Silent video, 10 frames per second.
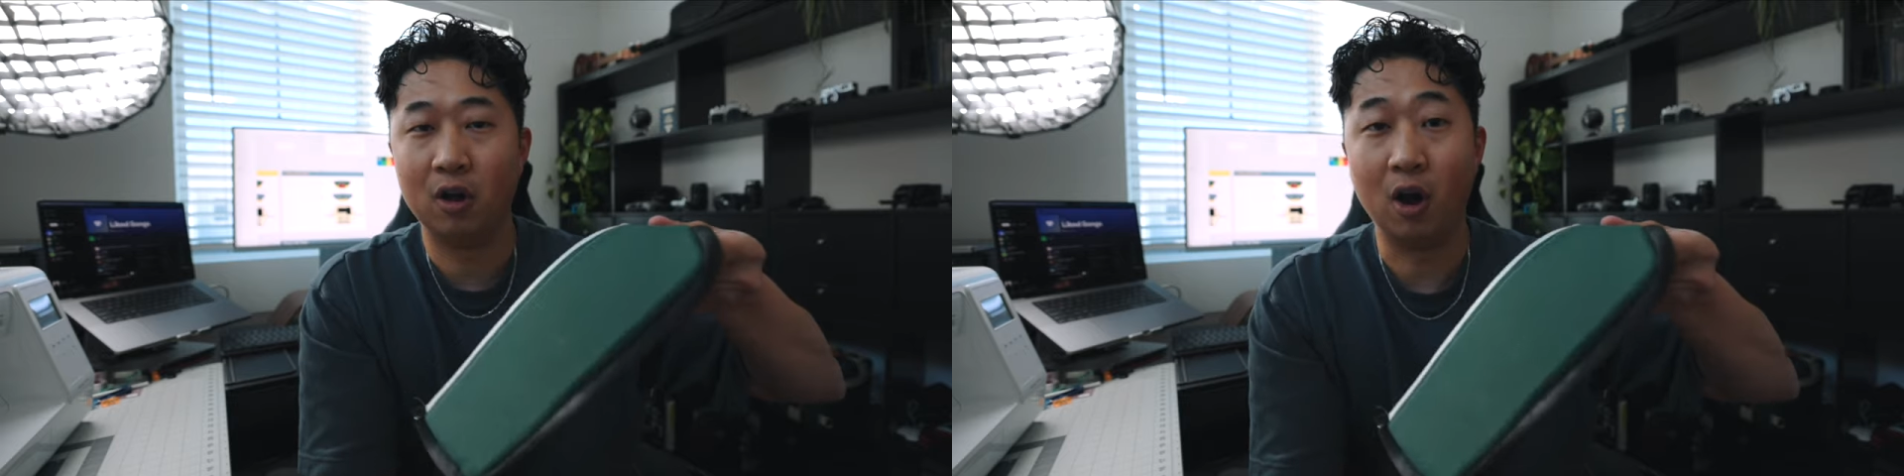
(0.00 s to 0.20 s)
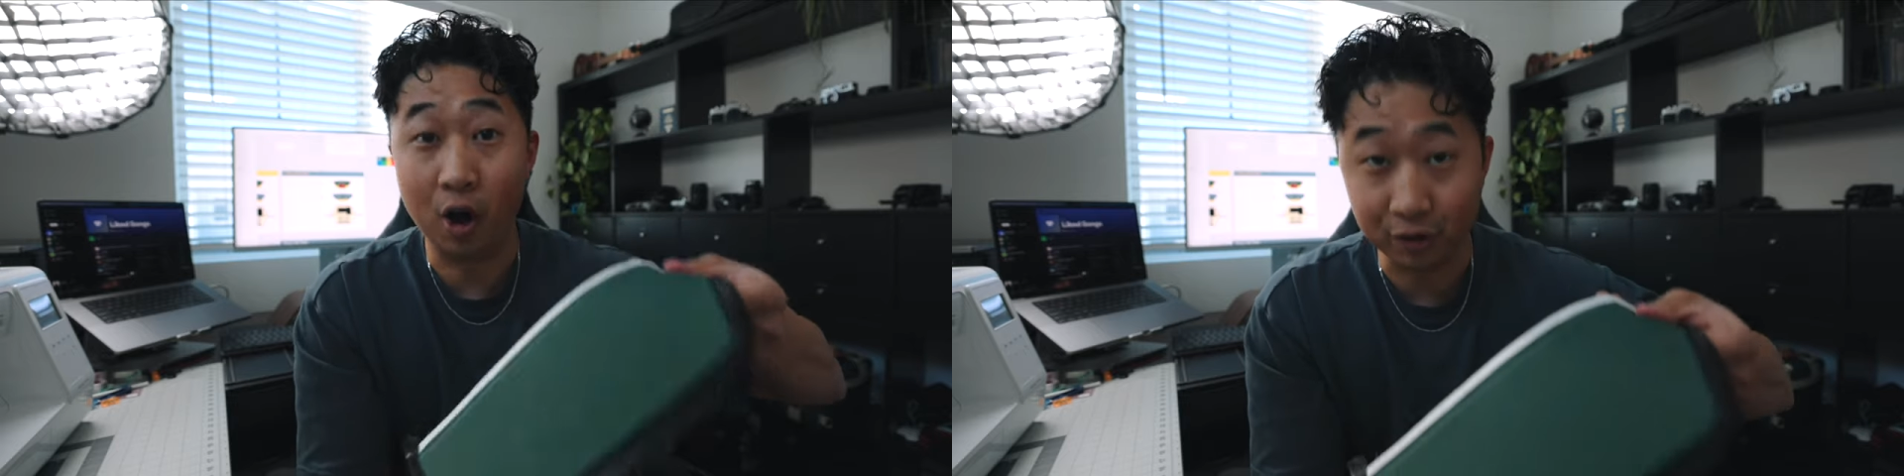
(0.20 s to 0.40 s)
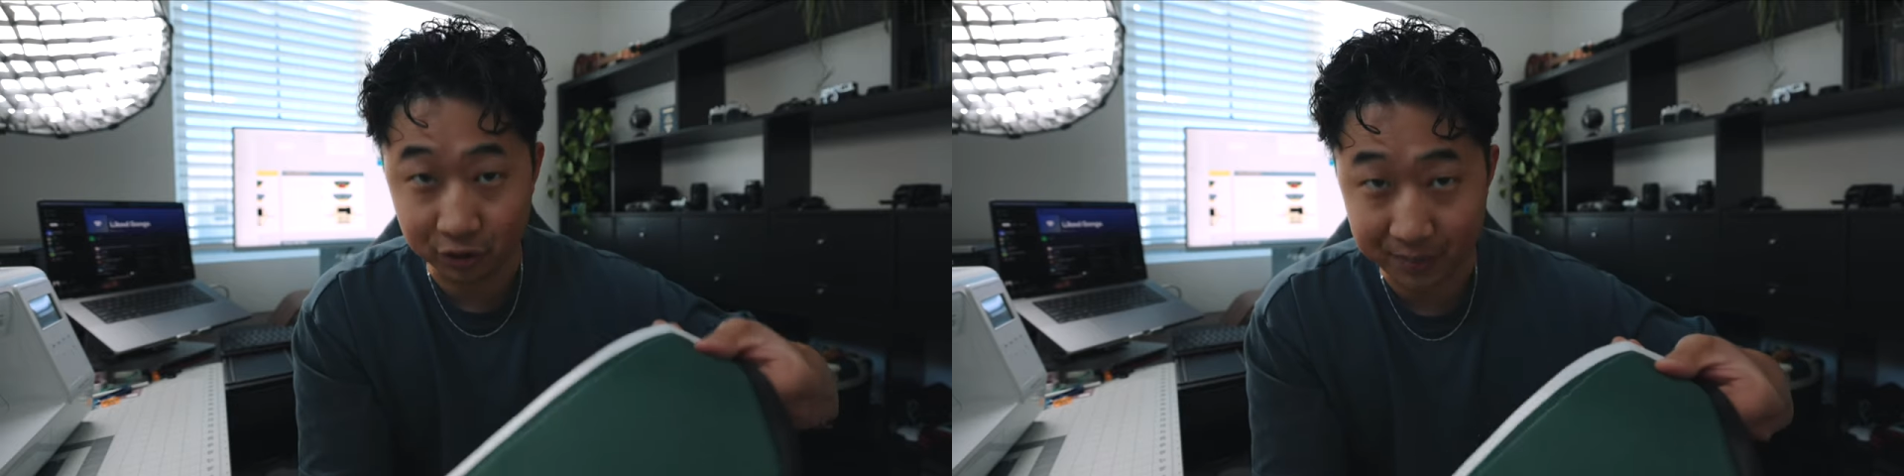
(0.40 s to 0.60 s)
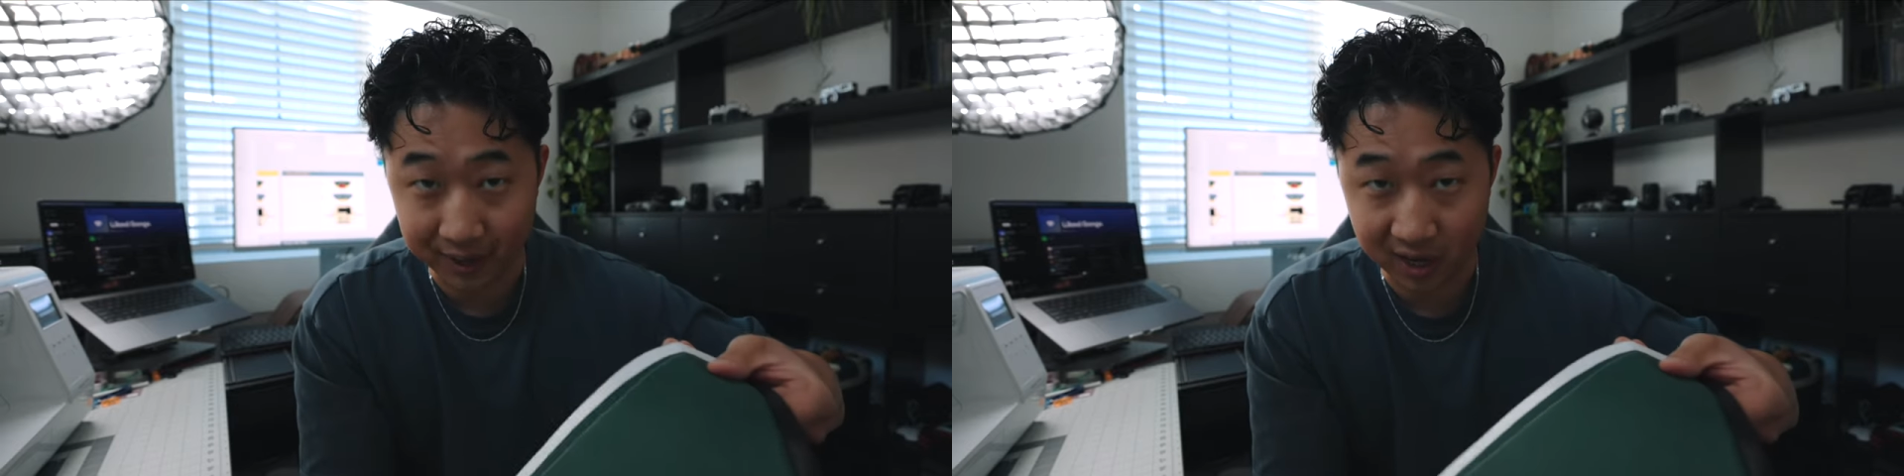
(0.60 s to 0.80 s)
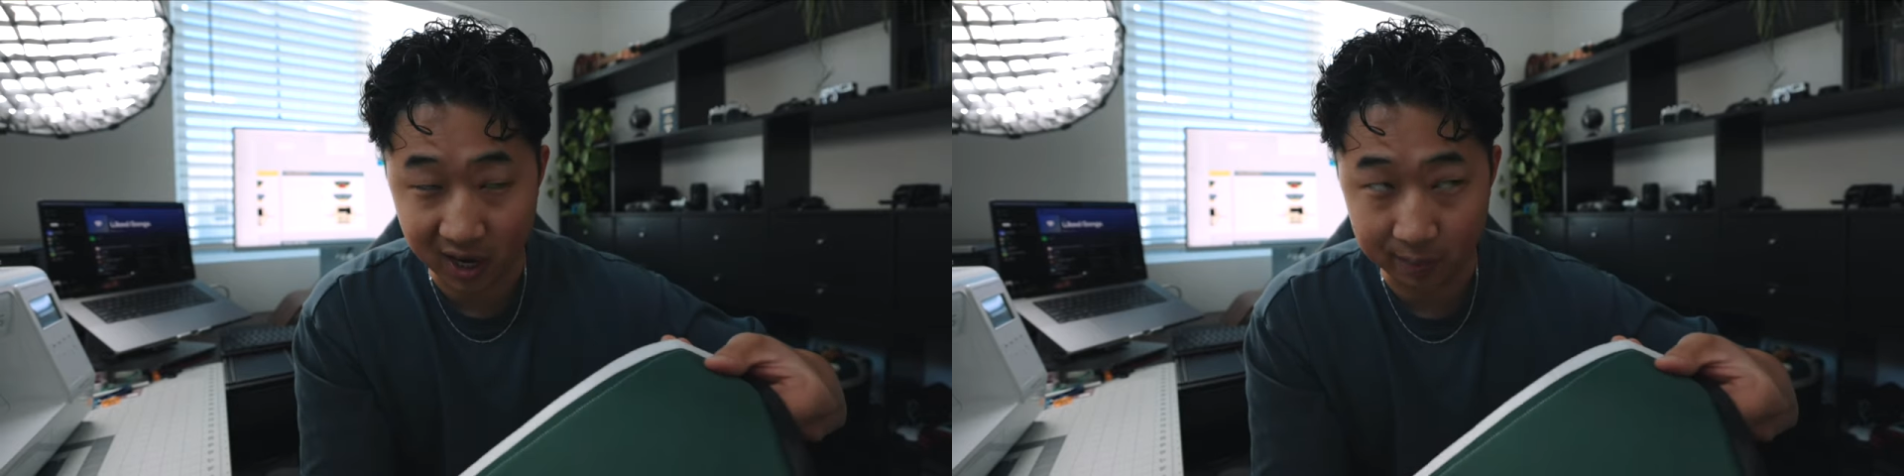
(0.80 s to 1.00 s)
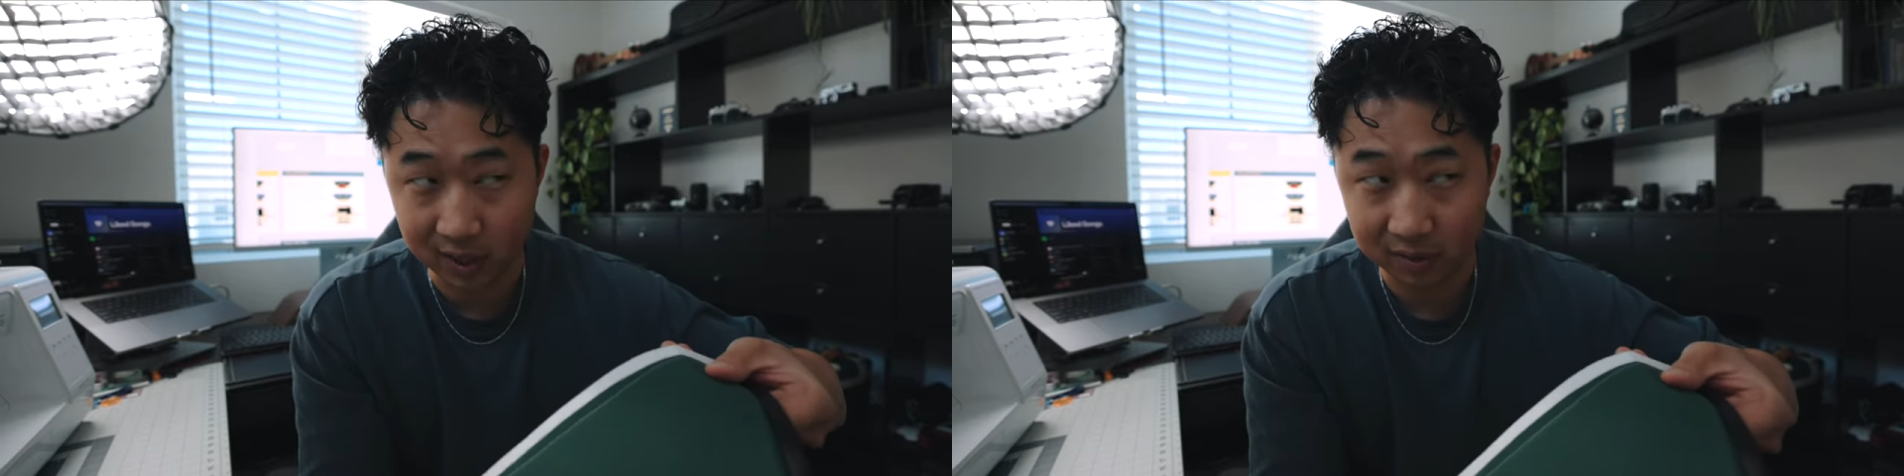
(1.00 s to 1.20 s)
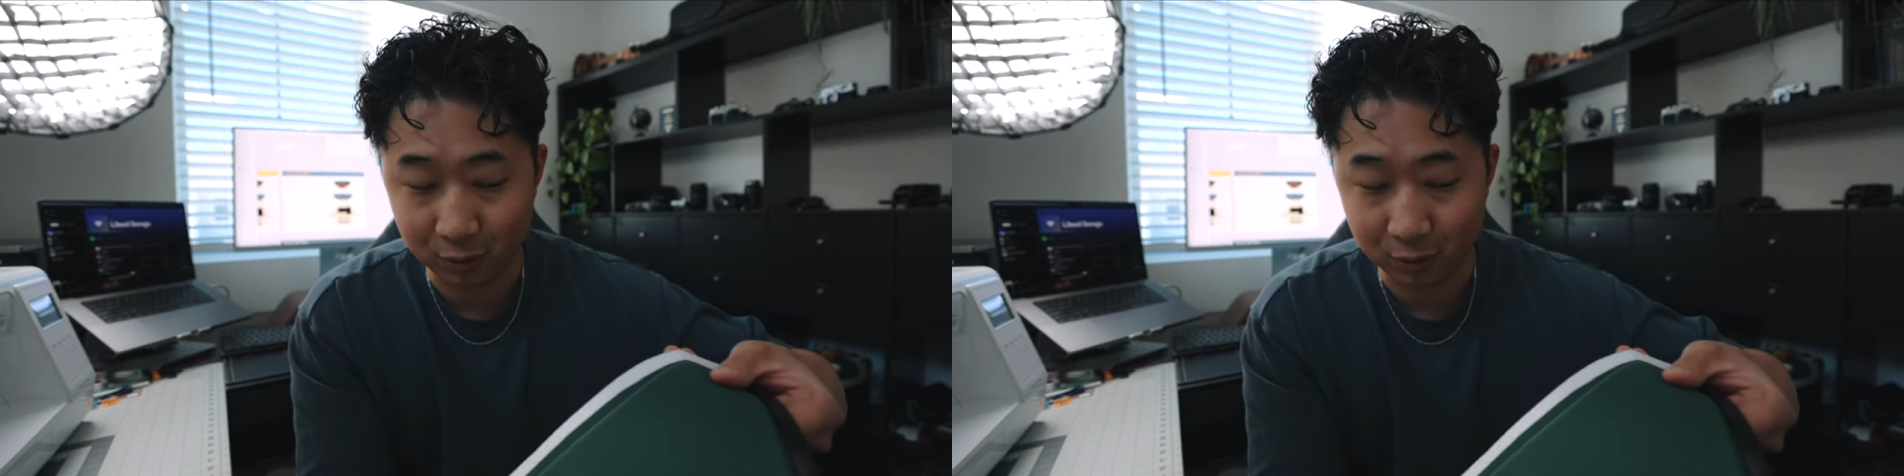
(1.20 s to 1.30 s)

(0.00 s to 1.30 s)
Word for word: onto my camera,